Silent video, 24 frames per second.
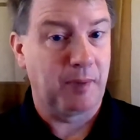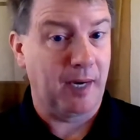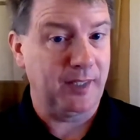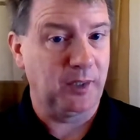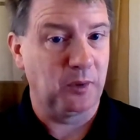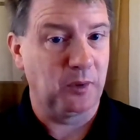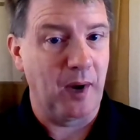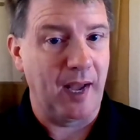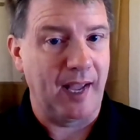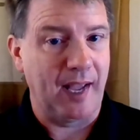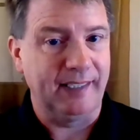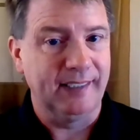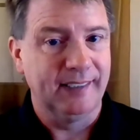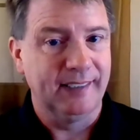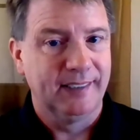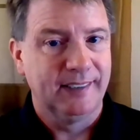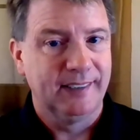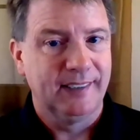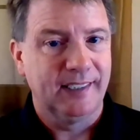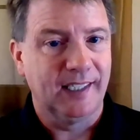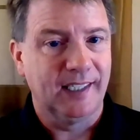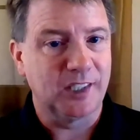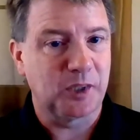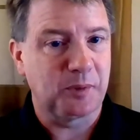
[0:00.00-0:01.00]
By the way,
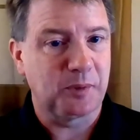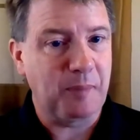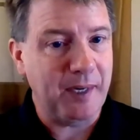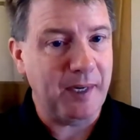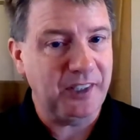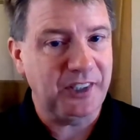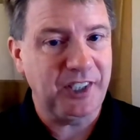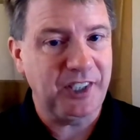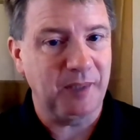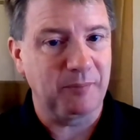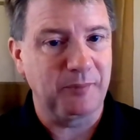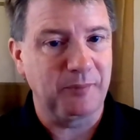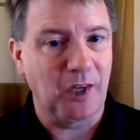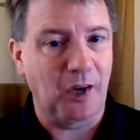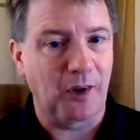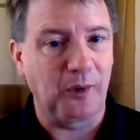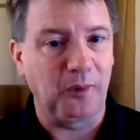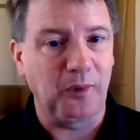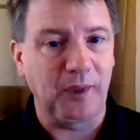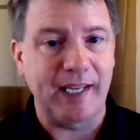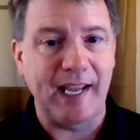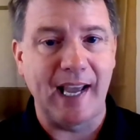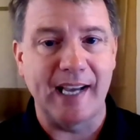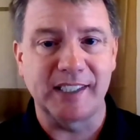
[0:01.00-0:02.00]
a spaceship not
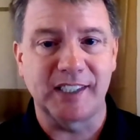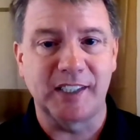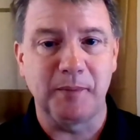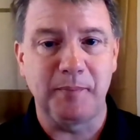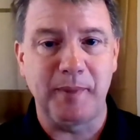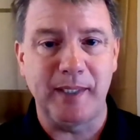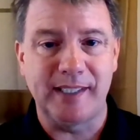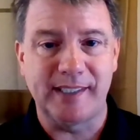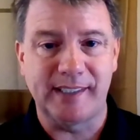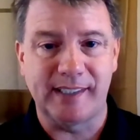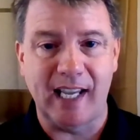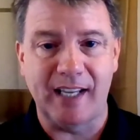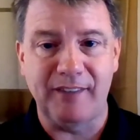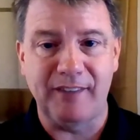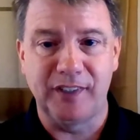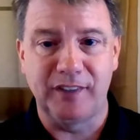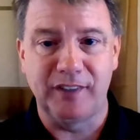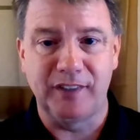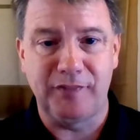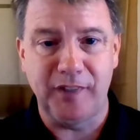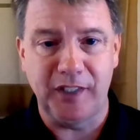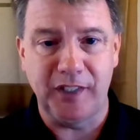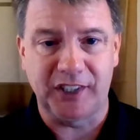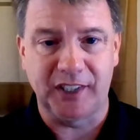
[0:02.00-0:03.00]
only has to be safe
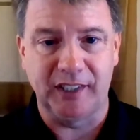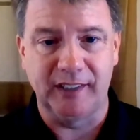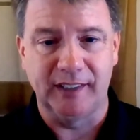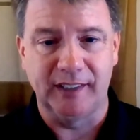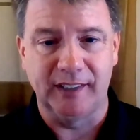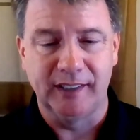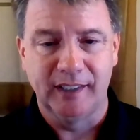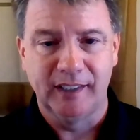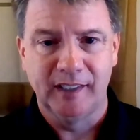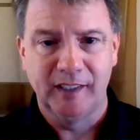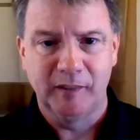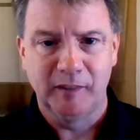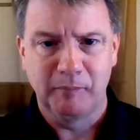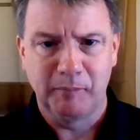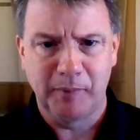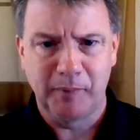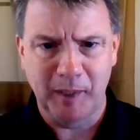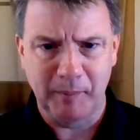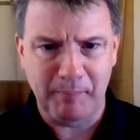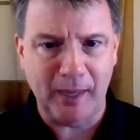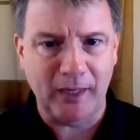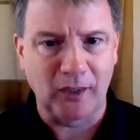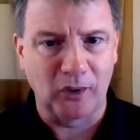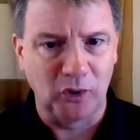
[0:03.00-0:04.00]
and efficient,
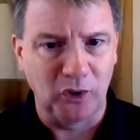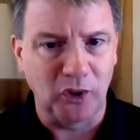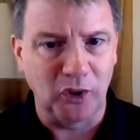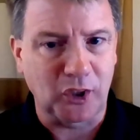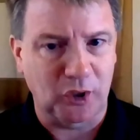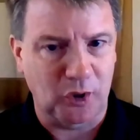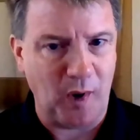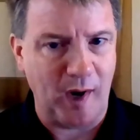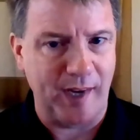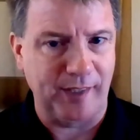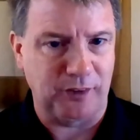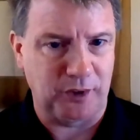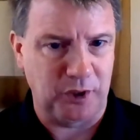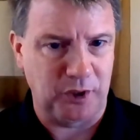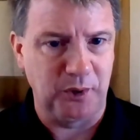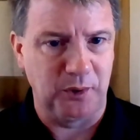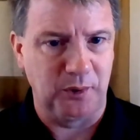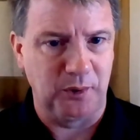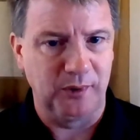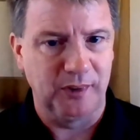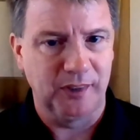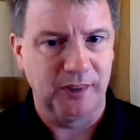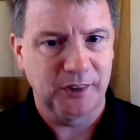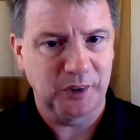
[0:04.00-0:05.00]
but it better look great
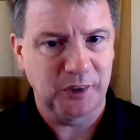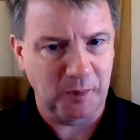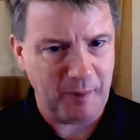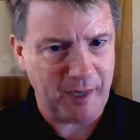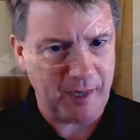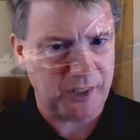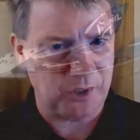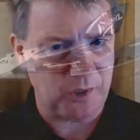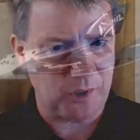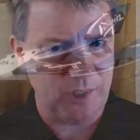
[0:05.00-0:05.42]
too, so make